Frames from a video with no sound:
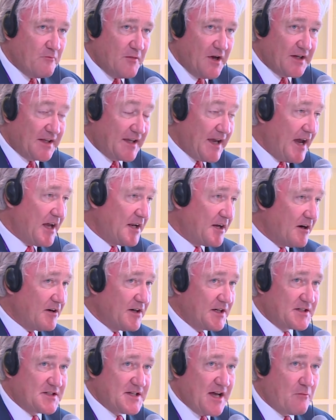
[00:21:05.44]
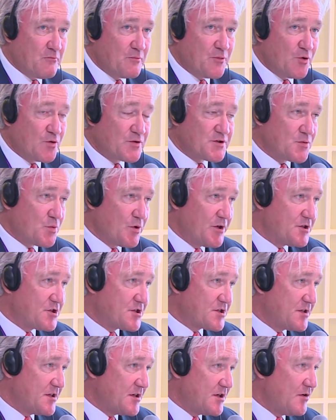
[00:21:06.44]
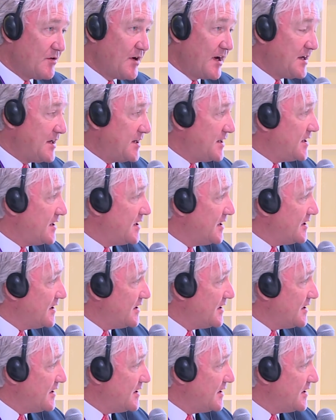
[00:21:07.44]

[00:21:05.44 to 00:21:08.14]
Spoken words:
again are examples which the UAE